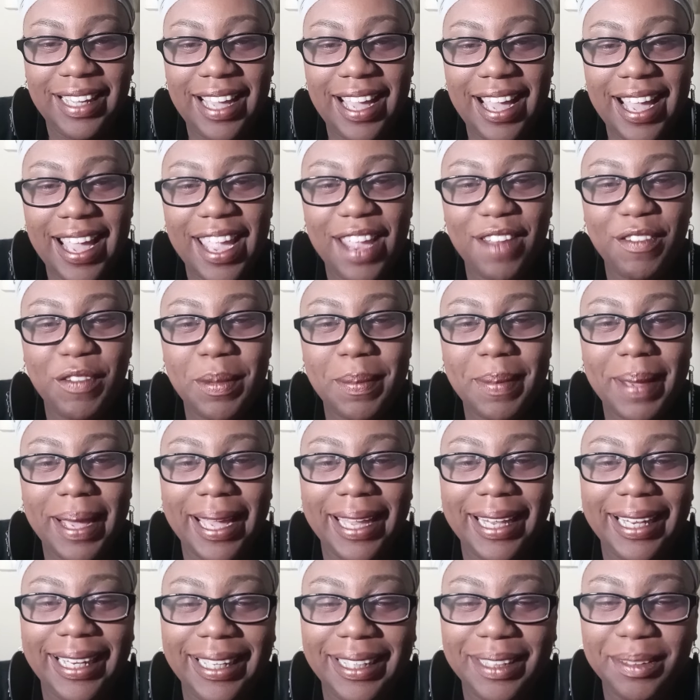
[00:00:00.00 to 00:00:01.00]
Hi,
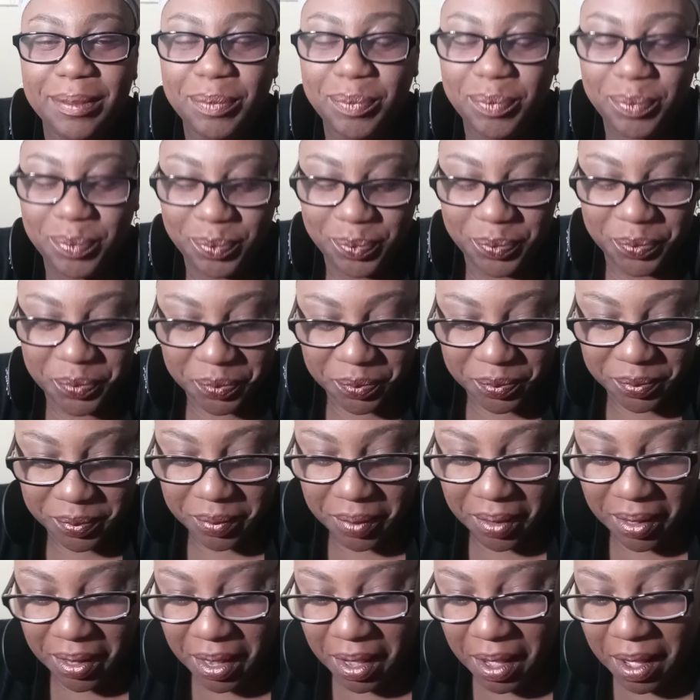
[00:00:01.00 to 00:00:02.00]
everybody.
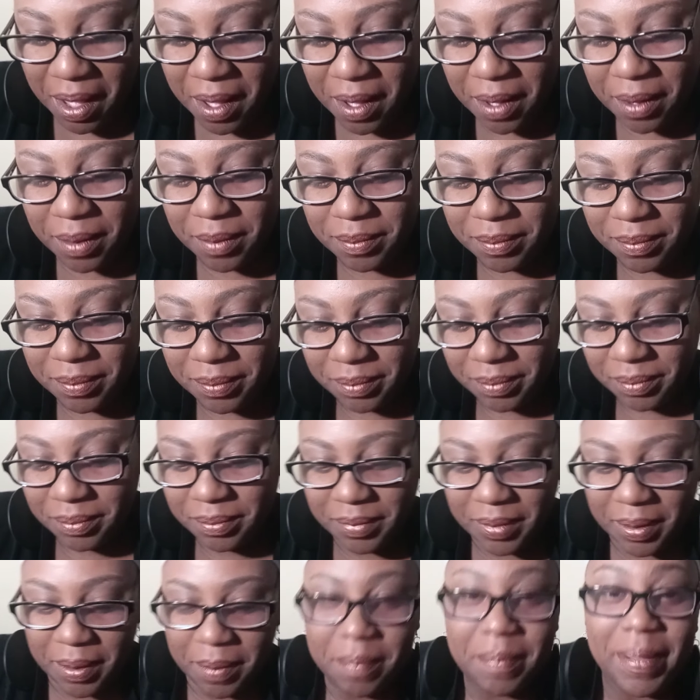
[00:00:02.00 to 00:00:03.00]
Um,
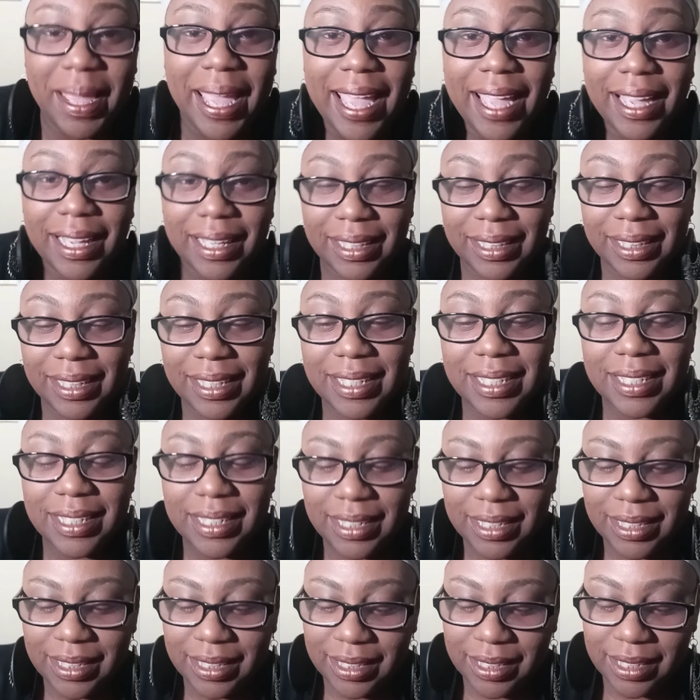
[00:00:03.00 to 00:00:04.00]
I'm back.
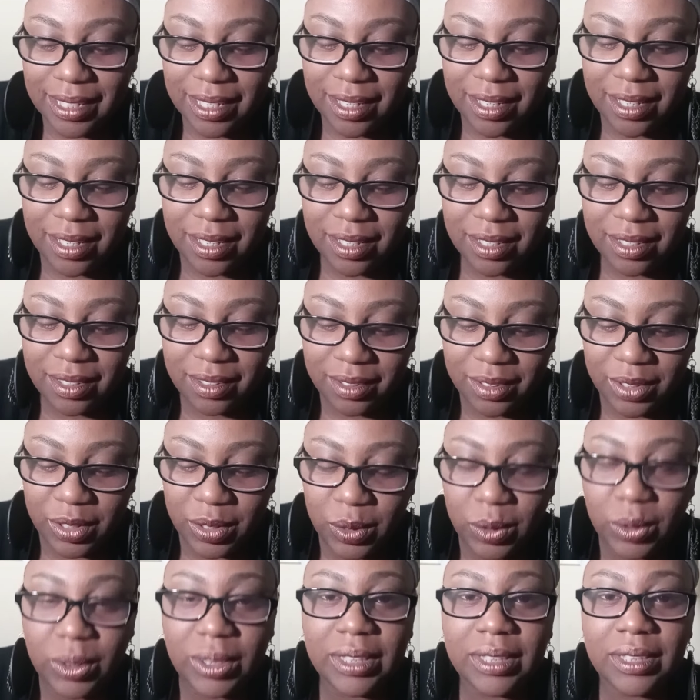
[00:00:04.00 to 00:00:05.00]
It's
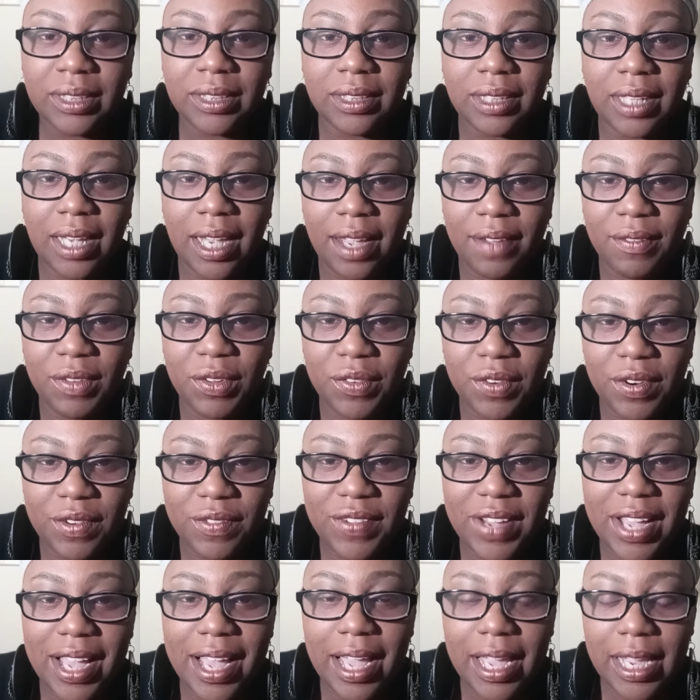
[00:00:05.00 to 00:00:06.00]
Coach Ivy
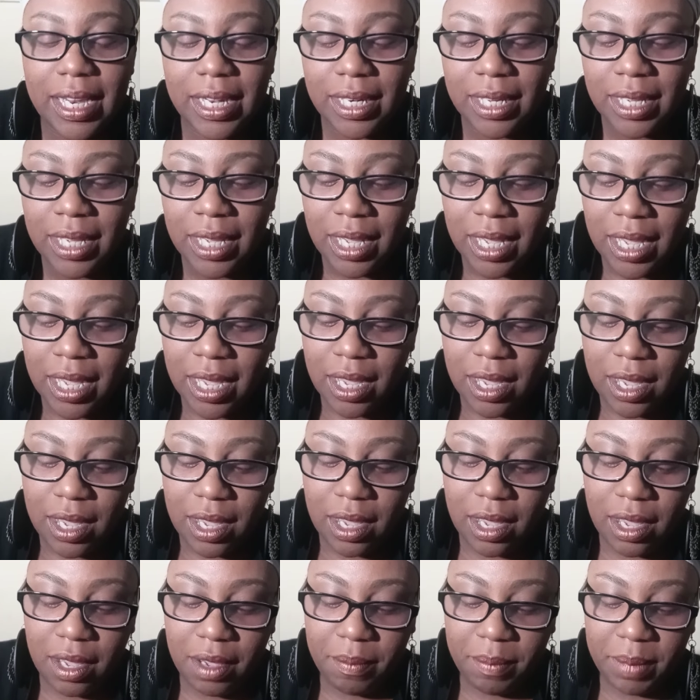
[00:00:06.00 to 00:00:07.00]
Ravine.
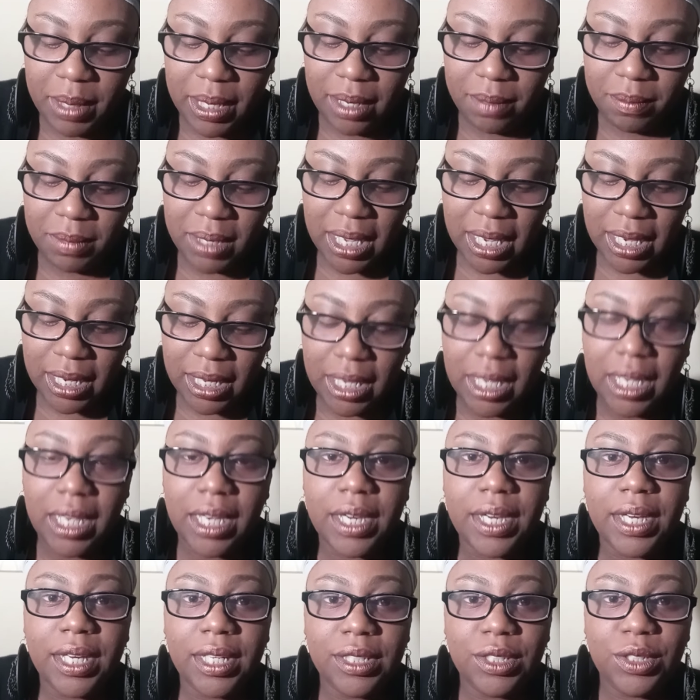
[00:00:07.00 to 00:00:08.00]
But I'm not
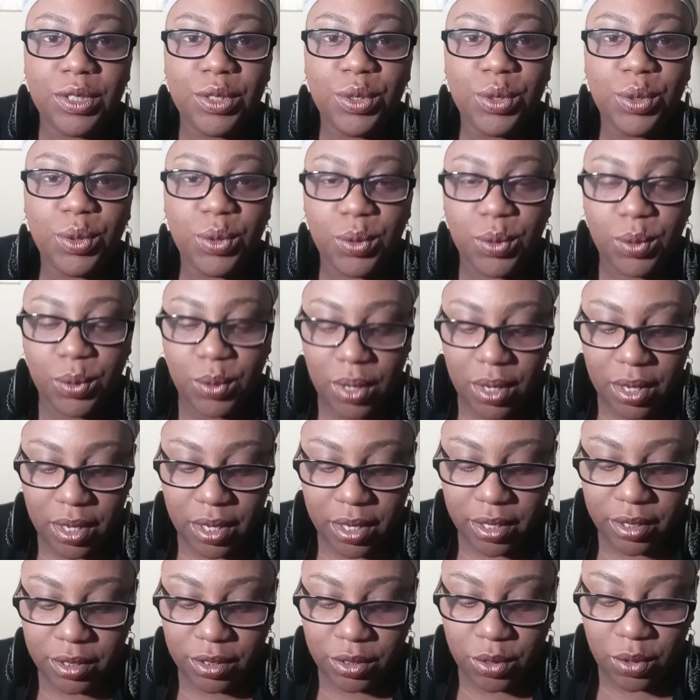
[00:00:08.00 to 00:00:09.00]
here
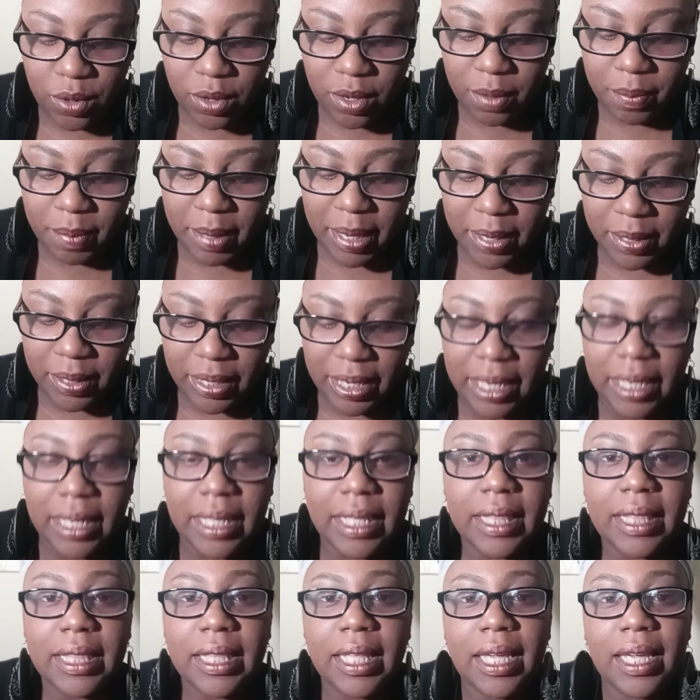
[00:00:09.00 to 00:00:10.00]
to talk about
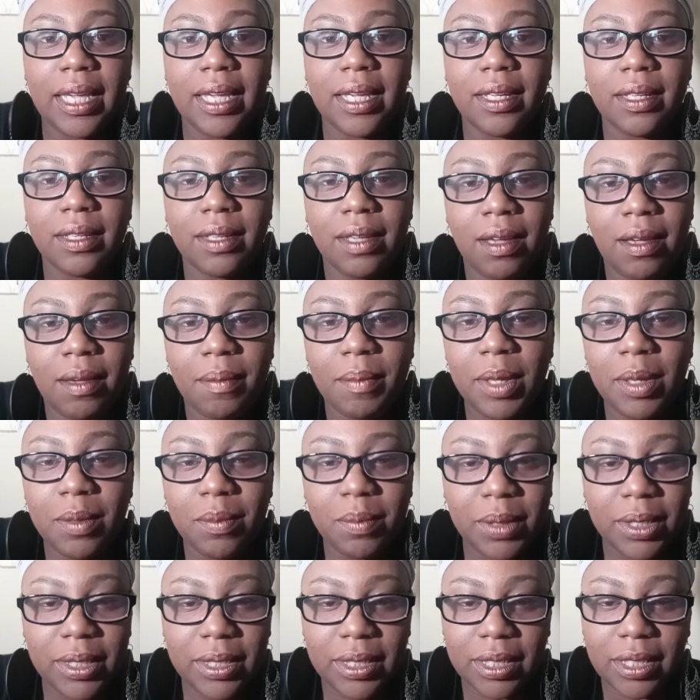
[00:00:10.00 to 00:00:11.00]
anything
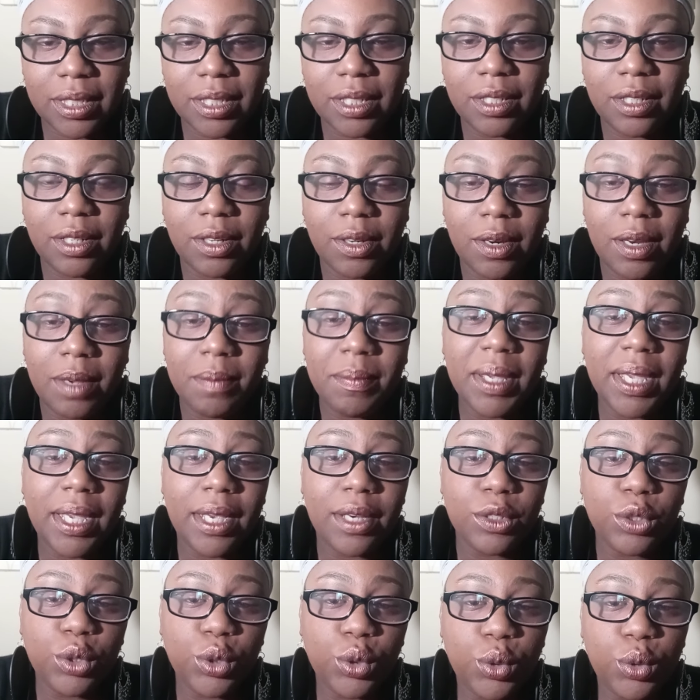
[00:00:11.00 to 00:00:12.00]
in particular. I'm
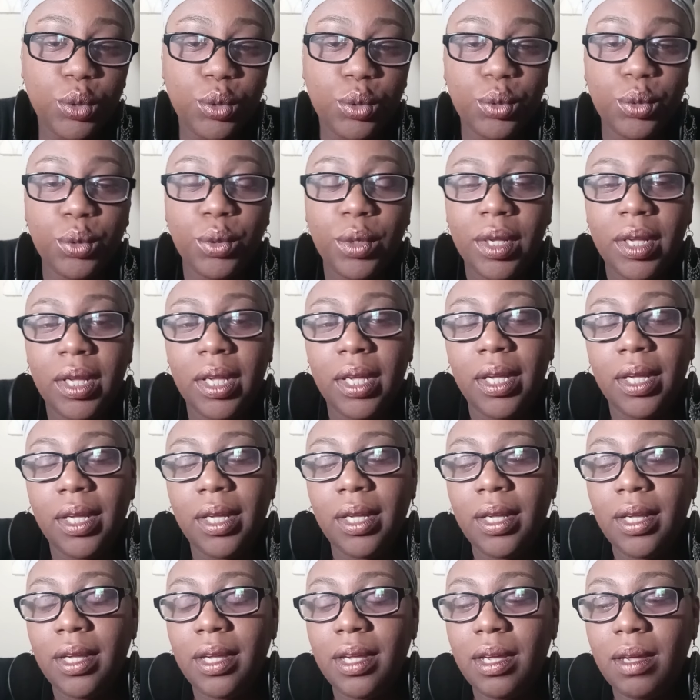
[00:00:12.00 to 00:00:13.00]
here to
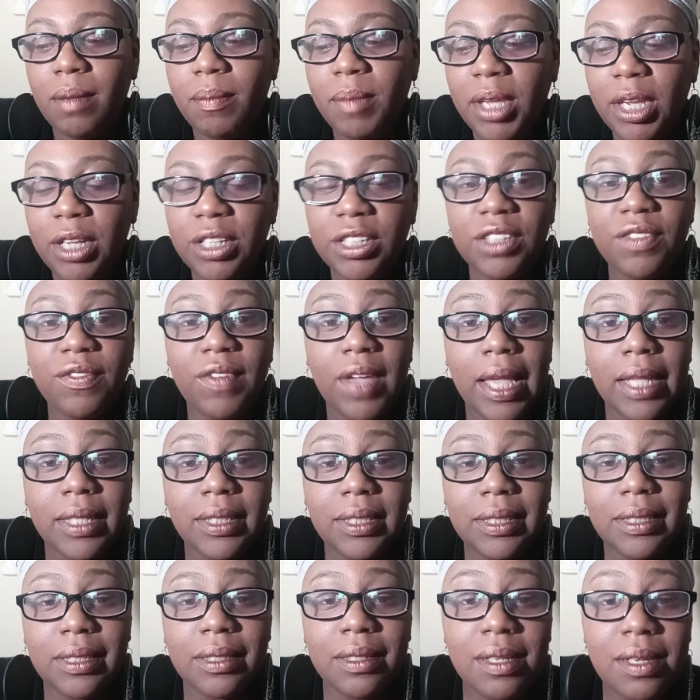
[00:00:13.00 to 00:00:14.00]

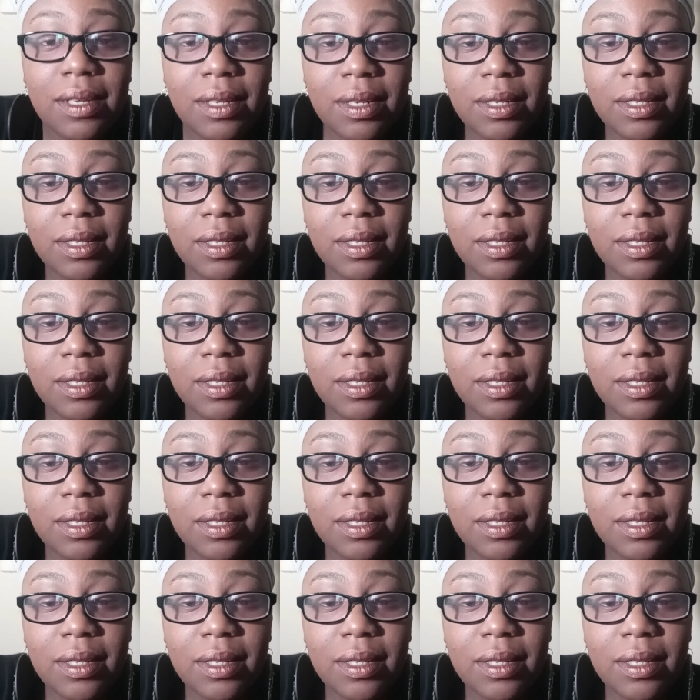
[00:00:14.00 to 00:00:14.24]
vent.